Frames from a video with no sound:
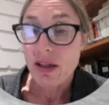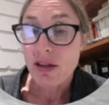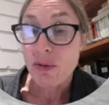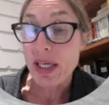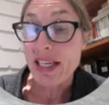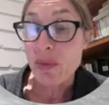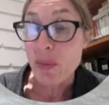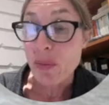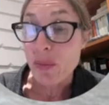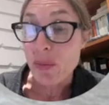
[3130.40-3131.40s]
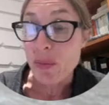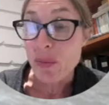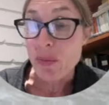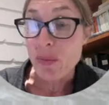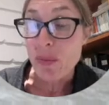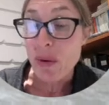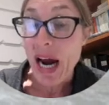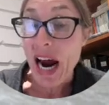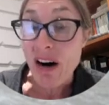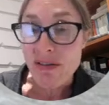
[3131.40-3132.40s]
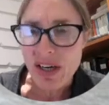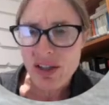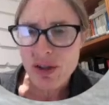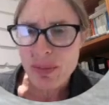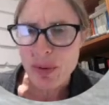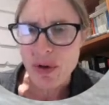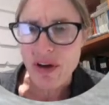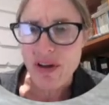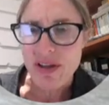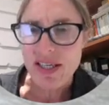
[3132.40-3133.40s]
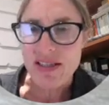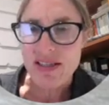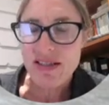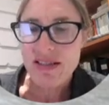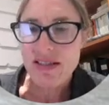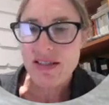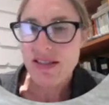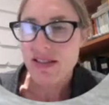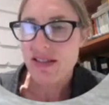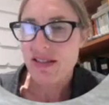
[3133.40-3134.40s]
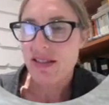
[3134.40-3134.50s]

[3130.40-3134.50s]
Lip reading: really how vulnerable Earth is